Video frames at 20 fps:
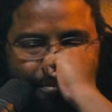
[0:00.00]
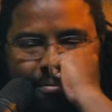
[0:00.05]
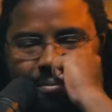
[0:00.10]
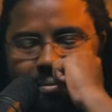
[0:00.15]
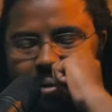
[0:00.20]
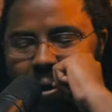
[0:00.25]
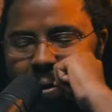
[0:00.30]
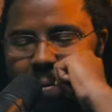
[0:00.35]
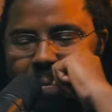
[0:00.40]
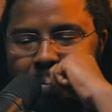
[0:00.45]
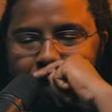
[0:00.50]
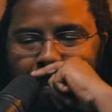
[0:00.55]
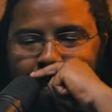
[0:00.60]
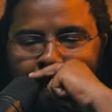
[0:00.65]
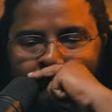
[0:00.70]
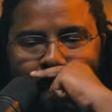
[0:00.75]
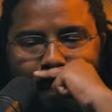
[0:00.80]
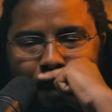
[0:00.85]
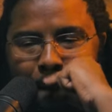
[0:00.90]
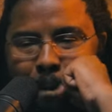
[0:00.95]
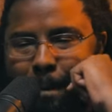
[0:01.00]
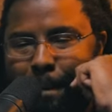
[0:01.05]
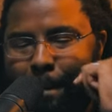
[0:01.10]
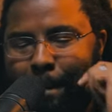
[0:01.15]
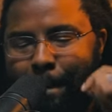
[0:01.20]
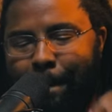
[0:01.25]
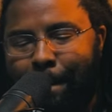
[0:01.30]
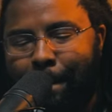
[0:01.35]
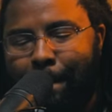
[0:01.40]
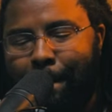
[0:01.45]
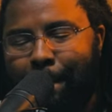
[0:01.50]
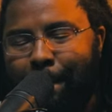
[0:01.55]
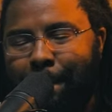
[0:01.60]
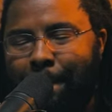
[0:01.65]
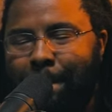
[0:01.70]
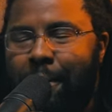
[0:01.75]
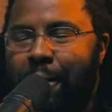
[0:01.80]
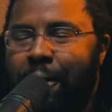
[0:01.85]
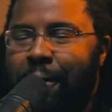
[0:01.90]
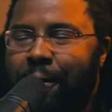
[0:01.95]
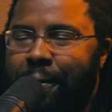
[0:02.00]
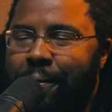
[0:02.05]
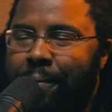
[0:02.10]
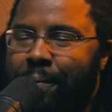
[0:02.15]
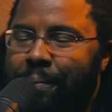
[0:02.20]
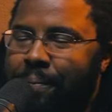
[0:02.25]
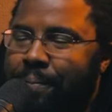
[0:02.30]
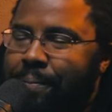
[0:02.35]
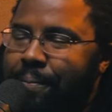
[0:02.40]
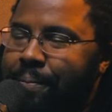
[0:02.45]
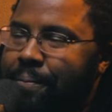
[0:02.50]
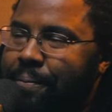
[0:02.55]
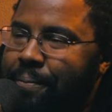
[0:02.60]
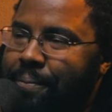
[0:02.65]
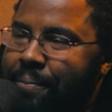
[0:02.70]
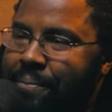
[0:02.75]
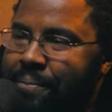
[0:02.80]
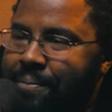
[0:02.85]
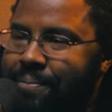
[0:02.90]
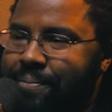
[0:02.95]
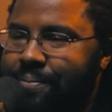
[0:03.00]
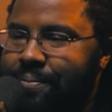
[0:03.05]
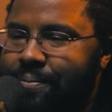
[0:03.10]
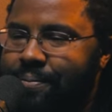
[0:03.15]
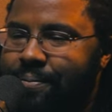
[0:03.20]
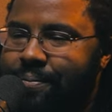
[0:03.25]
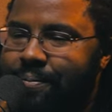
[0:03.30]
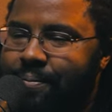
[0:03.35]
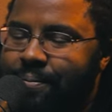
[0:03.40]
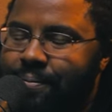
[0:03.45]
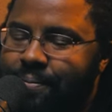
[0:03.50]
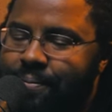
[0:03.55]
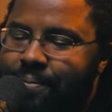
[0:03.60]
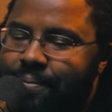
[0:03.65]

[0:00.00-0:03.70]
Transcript: No. What what book are you preaching right now? Mark. What's been the best thing about it?